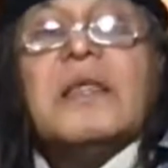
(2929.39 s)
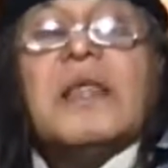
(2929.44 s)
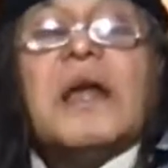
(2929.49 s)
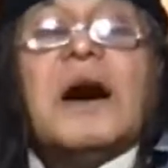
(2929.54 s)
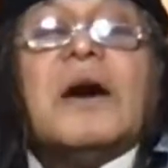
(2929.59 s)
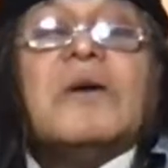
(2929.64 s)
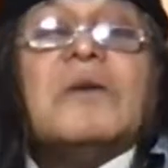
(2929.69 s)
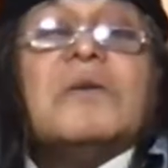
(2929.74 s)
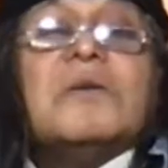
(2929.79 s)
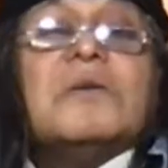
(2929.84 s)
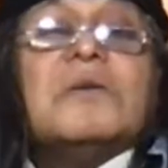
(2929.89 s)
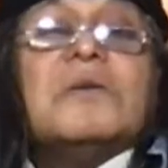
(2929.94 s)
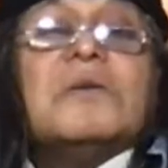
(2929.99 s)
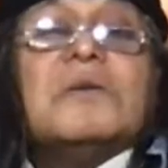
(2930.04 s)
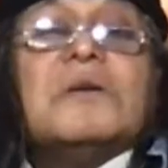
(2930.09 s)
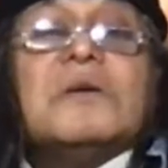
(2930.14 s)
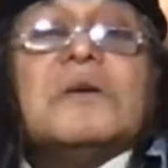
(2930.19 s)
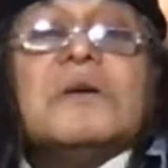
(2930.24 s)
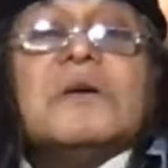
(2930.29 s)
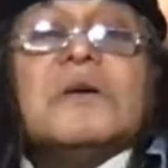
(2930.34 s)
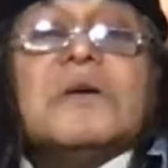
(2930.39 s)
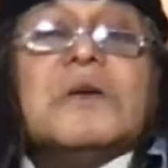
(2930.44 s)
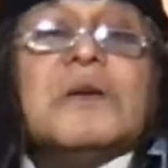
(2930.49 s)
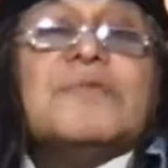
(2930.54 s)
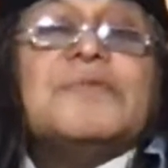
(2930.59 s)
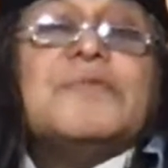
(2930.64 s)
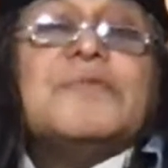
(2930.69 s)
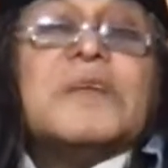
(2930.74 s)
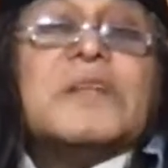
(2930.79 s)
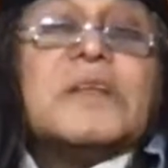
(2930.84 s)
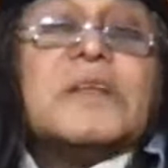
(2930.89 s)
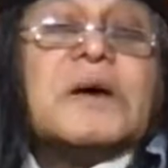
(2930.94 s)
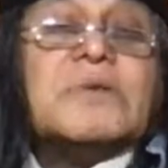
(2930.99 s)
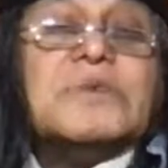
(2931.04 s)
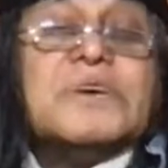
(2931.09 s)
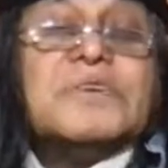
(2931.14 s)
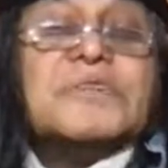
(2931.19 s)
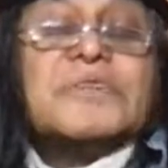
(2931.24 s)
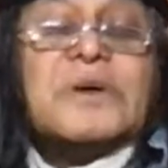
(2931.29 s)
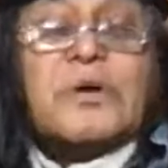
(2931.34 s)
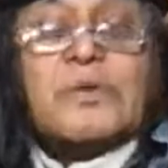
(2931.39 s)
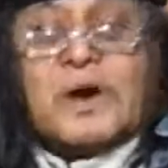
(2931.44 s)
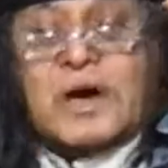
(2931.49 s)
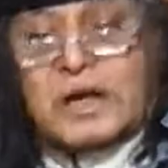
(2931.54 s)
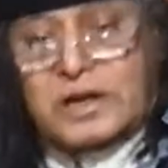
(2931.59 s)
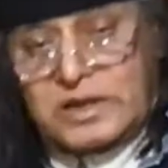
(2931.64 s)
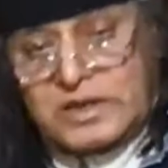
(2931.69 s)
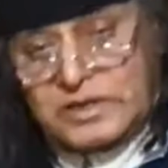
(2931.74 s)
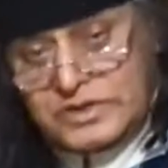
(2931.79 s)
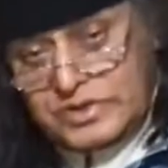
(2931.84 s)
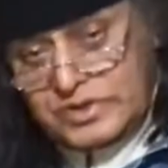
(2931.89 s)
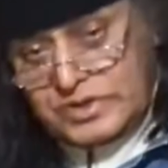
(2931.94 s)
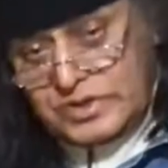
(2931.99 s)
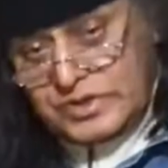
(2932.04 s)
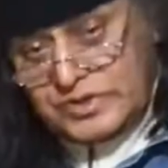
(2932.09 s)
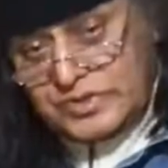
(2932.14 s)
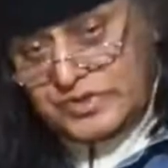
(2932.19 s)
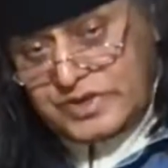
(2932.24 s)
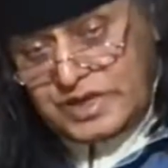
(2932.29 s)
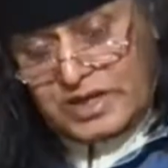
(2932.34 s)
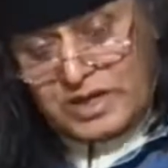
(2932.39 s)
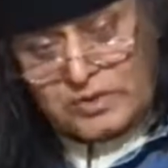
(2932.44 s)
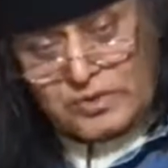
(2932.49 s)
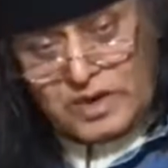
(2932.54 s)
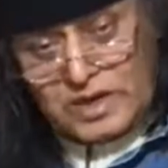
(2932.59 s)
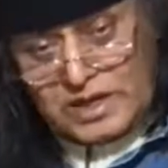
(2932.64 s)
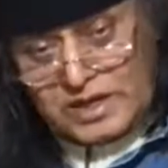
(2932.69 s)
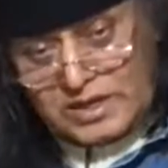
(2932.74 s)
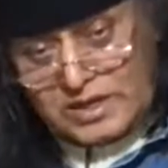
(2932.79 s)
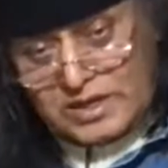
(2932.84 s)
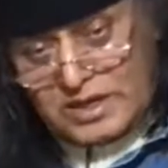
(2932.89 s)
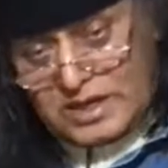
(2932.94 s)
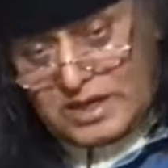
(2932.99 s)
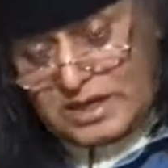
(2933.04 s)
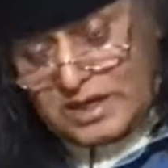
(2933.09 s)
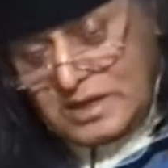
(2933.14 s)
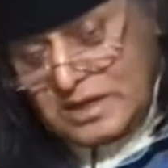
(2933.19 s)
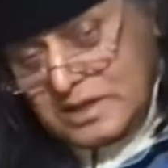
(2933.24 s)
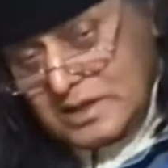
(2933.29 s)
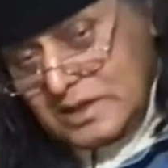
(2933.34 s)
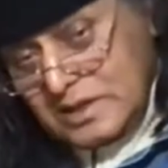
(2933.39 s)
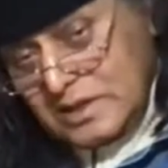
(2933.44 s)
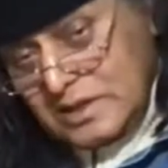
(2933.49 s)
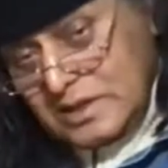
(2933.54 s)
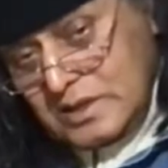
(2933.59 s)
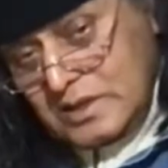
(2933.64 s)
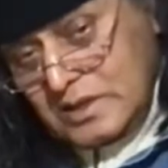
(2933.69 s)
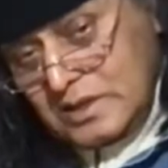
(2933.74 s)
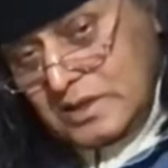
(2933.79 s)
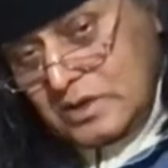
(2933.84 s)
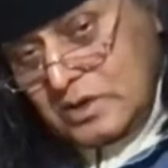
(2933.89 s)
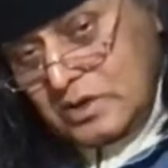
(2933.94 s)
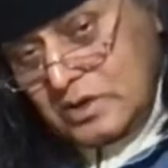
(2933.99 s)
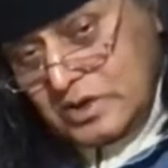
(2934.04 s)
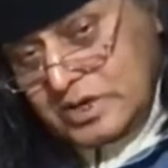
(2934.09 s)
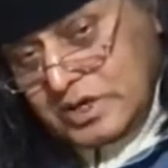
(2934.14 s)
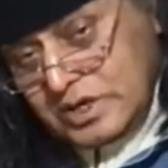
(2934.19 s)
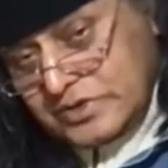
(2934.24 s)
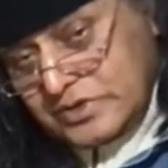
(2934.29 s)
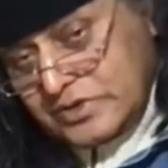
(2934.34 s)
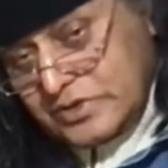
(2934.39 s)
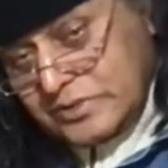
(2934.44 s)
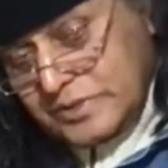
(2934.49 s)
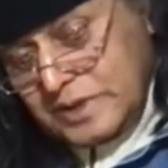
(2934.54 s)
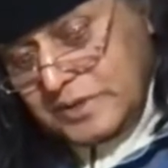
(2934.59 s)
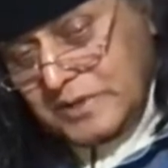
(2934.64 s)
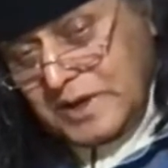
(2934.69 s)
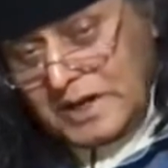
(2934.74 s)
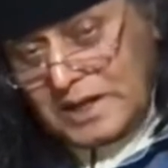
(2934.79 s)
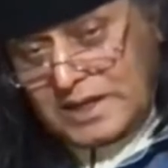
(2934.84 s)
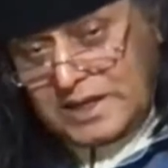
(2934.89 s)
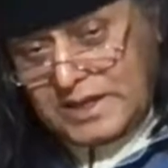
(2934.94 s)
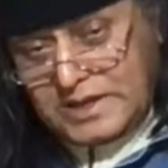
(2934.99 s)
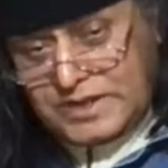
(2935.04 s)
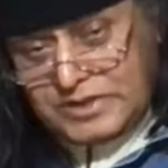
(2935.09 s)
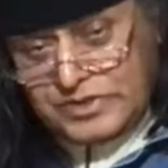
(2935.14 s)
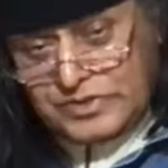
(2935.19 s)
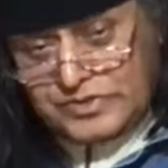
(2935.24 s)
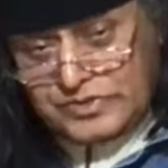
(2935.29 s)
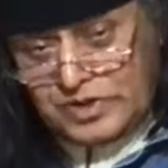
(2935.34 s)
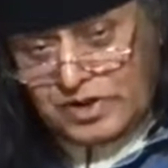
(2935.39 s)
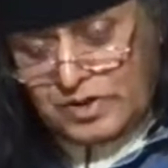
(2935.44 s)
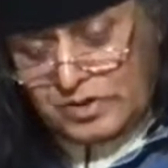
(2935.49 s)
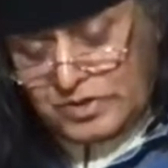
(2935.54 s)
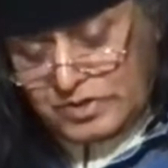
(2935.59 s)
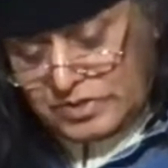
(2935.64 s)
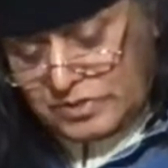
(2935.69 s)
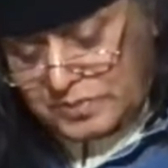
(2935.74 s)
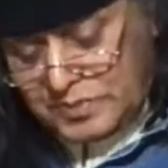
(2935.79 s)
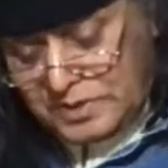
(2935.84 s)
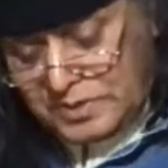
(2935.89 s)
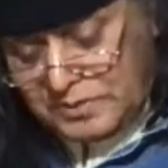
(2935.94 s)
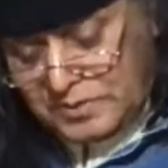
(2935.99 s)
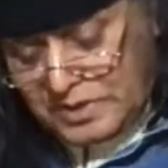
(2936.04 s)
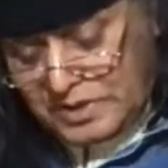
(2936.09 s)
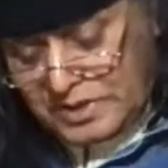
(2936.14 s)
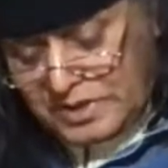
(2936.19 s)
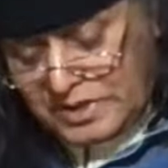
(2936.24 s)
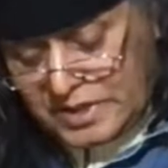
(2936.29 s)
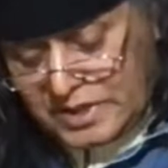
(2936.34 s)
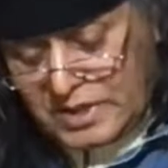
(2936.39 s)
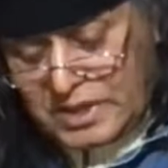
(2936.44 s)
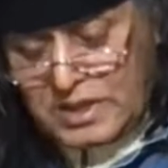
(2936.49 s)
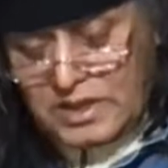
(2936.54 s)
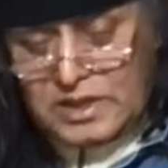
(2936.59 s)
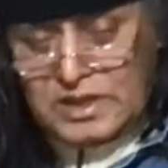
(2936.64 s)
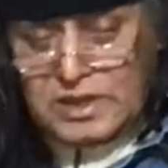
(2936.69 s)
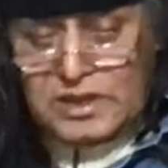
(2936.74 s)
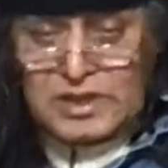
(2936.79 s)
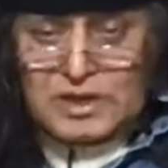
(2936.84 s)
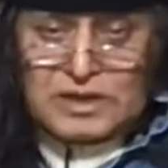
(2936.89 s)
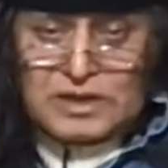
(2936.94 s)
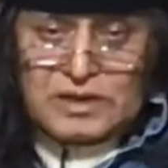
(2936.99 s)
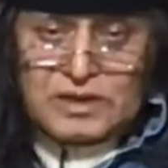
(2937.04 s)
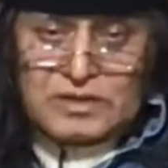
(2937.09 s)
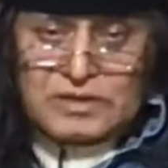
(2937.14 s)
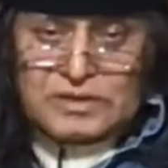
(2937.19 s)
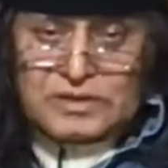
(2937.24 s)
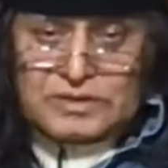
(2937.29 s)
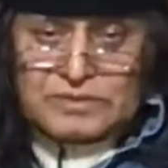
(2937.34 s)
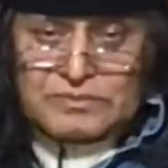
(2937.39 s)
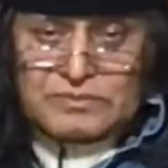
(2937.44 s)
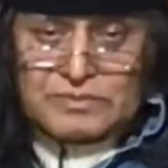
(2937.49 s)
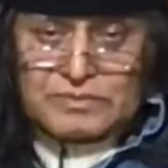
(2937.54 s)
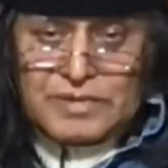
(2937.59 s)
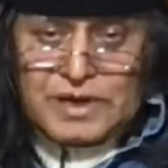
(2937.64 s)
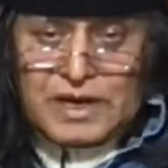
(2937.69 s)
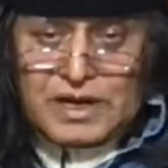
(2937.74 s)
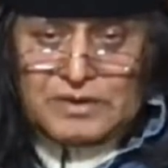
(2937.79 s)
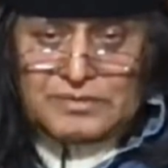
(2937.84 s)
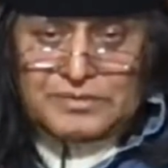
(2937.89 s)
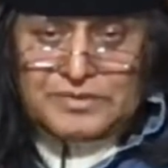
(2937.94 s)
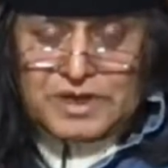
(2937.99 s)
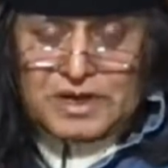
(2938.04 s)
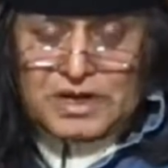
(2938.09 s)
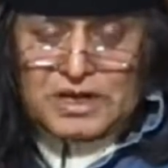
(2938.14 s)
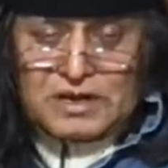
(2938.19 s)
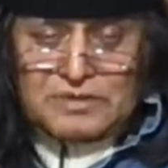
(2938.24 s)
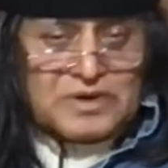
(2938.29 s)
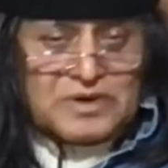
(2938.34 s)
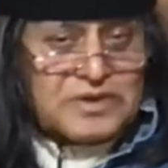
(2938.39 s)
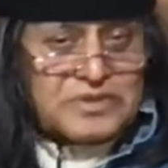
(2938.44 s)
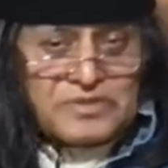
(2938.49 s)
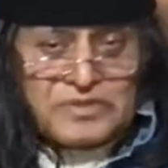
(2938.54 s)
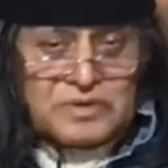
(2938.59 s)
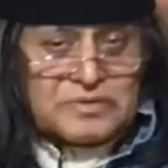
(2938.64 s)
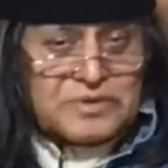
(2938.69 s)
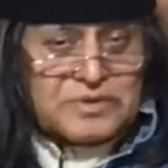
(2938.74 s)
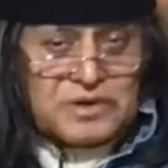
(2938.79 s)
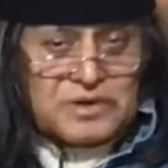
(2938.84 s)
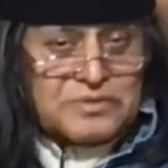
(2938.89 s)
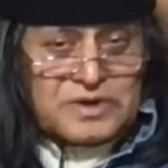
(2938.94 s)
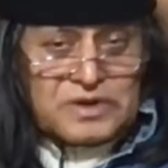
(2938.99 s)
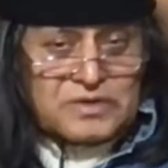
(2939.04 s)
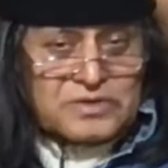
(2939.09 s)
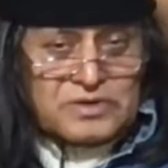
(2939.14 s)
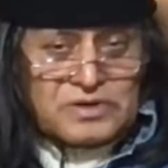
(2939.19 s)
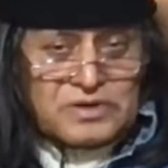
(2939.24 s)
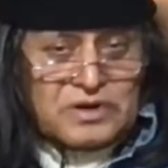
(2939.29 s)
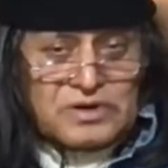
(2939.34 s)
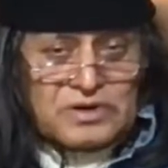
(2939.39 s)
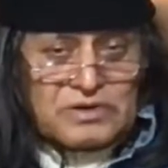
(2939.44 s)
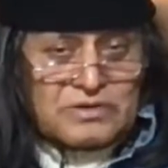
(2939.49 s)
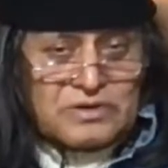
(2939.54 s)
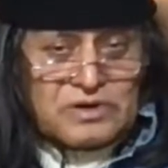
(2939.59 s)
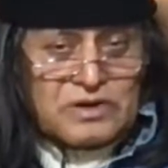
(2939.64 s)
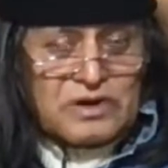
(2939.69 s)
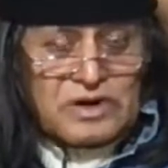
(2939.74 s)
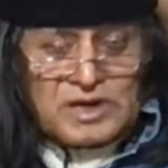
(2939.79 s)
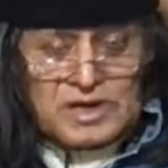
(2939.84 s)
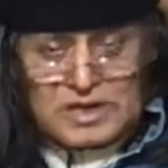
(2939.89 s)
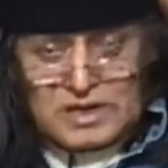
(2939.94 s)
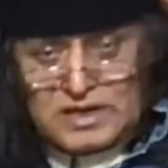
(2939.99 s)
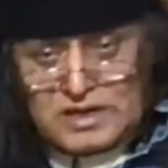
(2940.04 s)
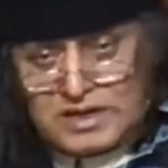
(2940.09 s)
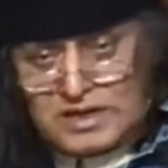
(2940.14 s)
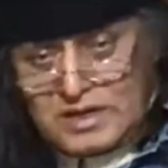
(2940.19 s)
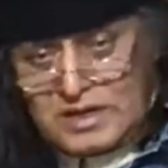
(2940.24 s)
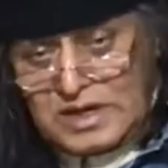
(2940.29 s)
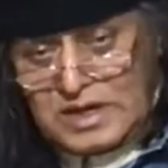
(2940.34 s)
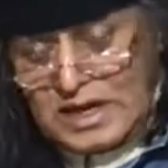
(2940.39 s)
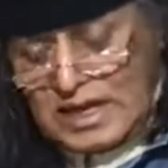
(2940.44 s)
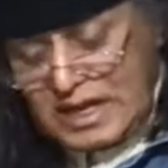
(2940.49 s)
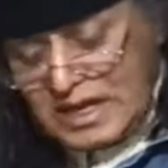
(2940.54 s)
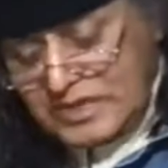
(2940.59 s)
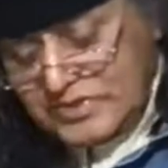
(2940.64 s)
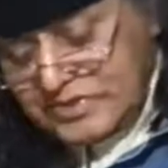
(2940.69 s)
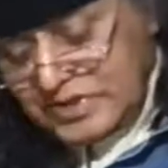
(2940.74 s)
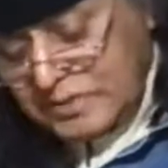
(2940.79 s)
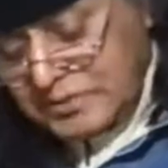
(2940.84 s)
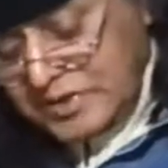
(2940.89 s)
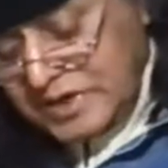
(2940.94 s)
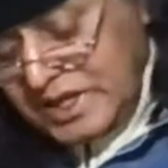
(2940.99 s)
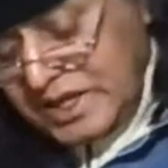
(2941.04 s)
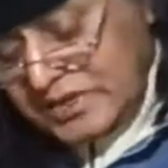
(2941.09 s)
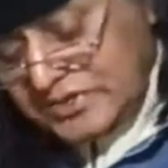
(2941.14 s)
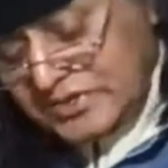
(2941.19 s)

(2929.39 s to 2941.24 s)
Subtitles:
Now, if Munira Mirza were introduced anywhere in the context of the Bangladeshi Silotis people in the Barabta hamlets, nobody would know her unless somebody